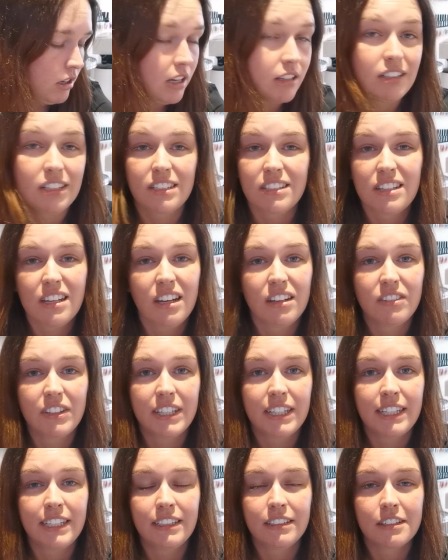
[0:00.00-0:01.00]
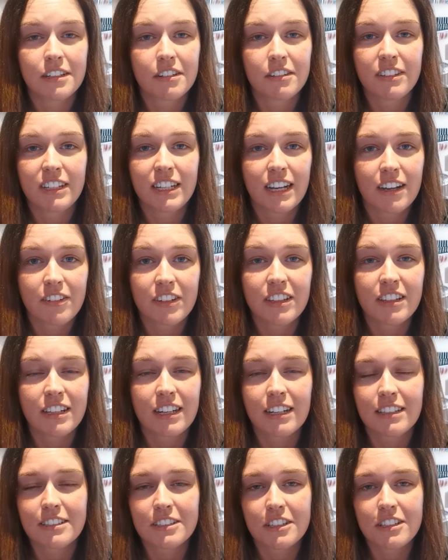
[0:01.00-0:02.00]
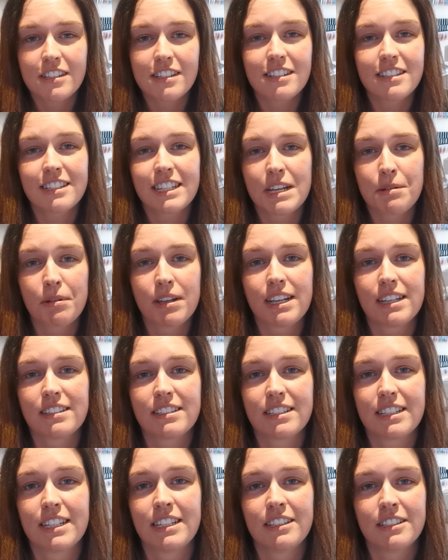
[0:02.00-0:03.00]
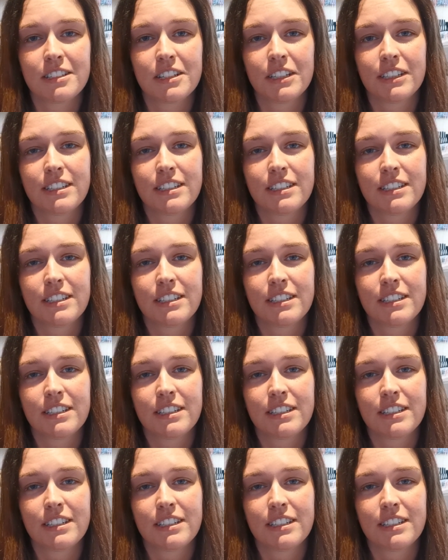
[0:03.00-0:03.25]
And that's that really. I don't really have anything exciting to say about yesterday because,